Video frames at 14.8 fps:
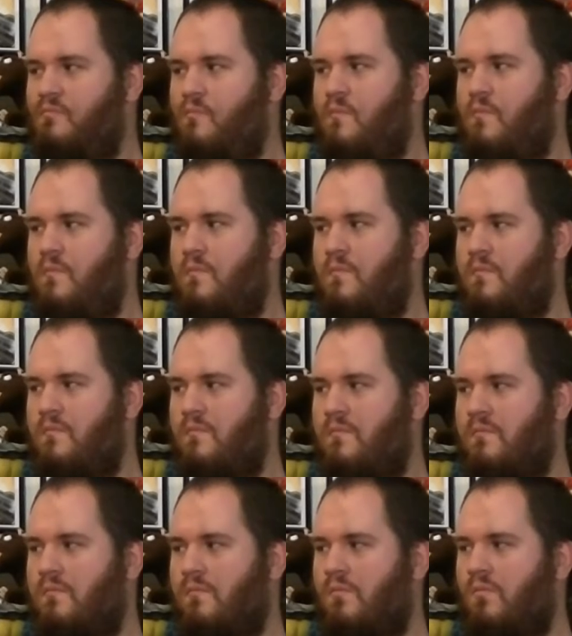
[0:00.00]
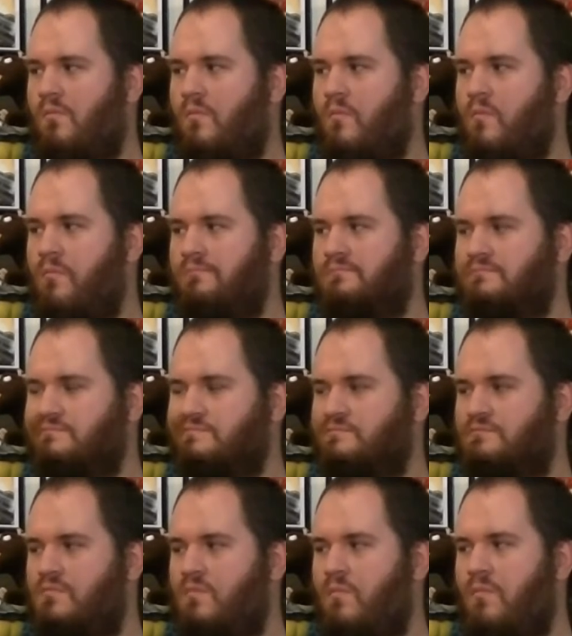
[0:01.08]

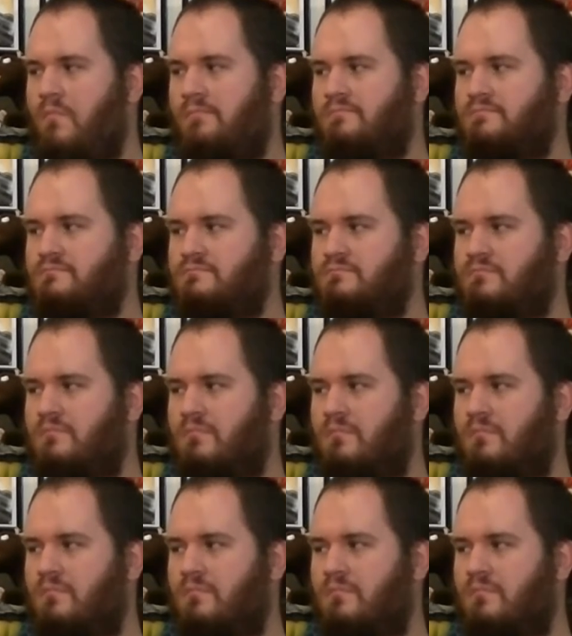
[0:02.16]
(silent)